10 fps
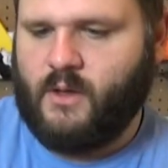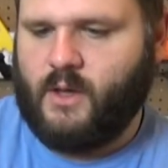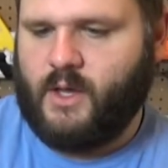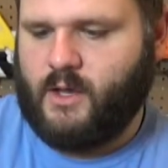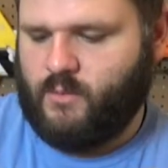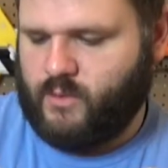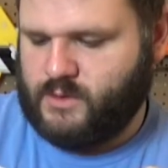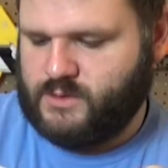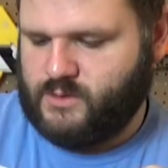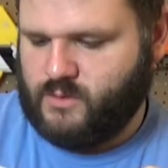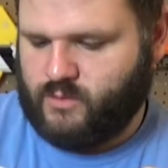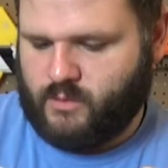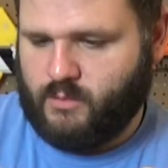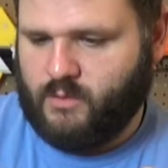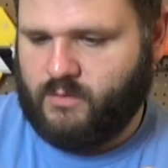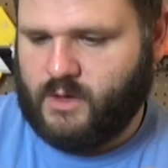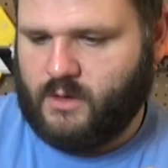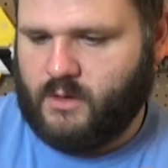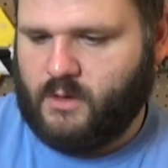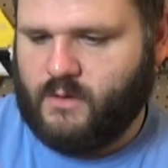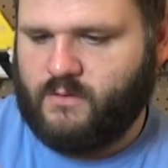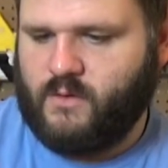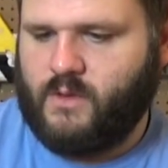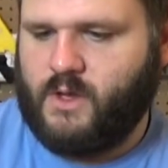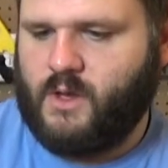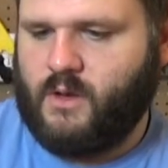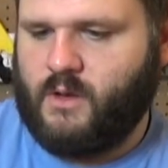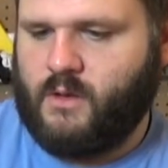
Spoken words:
I am going to remove it so that